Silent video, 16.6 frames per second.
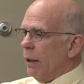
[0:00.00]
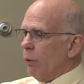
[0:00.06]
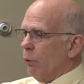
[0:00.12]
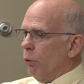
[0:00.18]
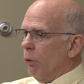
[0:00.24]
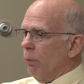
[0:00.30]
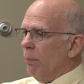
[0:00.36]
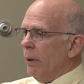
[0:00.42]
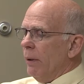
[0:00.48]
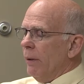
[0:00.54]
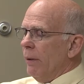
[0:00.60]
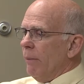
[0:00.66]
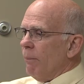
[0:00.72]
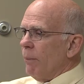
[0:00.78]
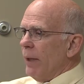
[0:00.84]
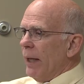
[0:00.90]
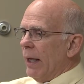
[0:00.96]
group
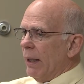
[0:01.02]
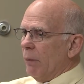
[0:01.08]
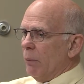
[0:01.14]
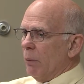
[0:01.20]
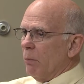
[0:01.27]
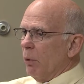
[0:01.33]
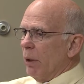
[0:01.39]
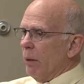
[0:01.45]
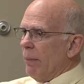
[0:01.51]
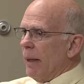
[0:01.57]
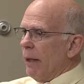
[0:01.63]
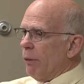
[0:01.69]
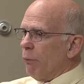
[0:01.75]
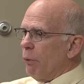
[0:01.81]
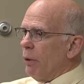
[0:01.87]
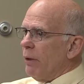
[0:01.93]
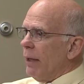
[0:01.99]
that it would bring about
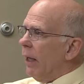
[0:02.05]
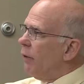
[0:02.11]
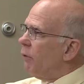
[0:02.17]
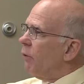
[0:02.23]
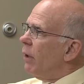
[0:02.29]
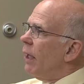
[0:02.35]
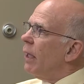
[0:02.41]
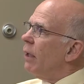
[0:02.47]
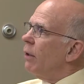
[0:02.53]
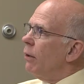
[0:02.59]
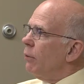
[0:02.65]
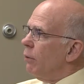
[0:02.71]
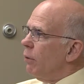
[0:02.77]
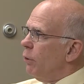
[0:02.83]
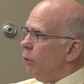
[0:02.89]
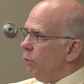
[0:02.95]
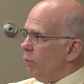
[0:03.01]

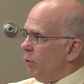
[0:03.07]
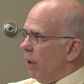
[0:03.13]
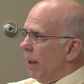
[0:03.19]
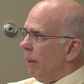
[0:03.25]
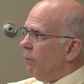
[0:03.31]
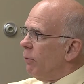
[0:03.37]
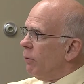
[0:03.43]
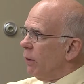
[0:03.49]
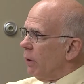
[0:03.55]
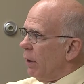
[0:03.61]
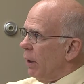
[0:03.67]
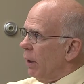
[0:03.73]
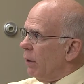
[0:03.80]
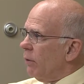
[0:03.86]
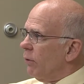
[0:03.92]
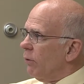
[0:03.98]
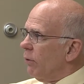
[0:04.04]
3,800 new jobs to
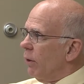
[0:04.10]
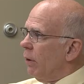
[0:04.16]
Kansas.